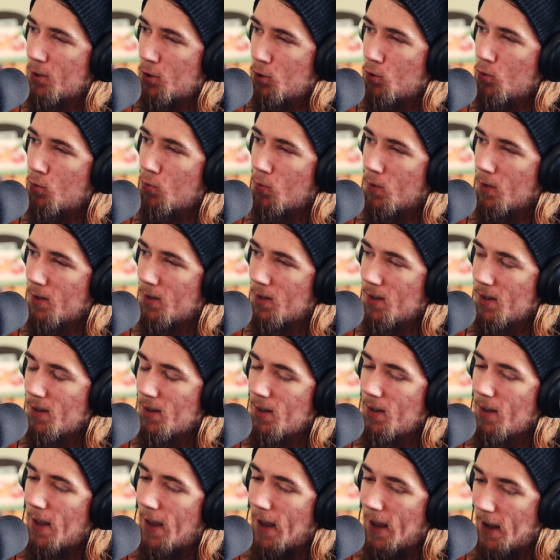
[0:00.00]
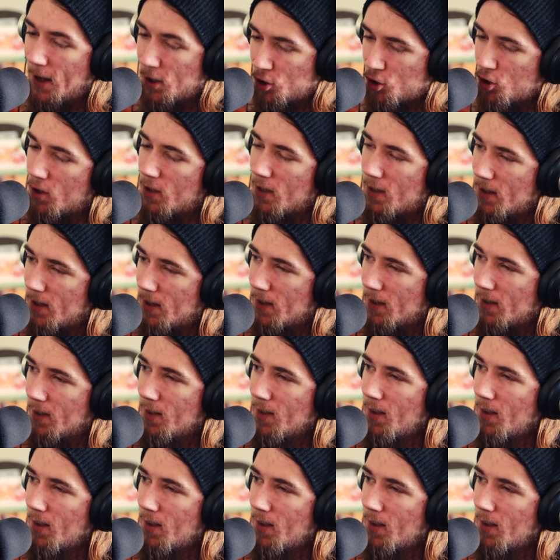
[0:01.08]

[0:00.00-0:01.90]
who actually did it.